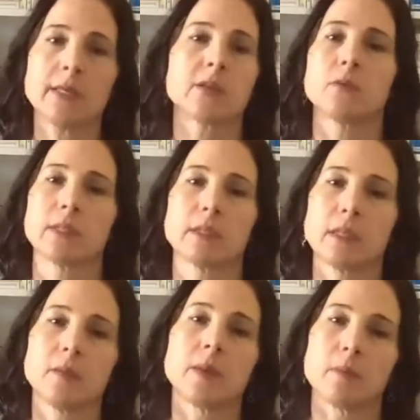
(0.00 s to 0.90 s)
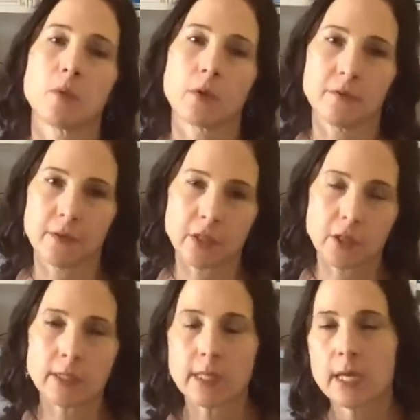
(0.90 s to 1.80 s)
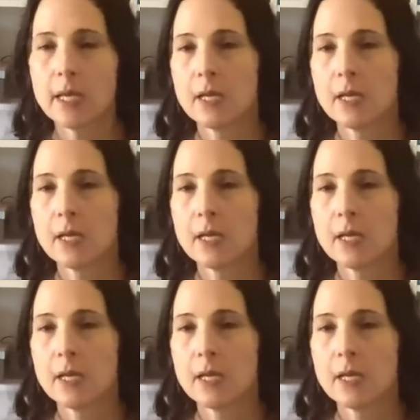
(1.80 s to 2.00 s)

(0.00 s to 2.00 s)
So it's a little bit more efficient.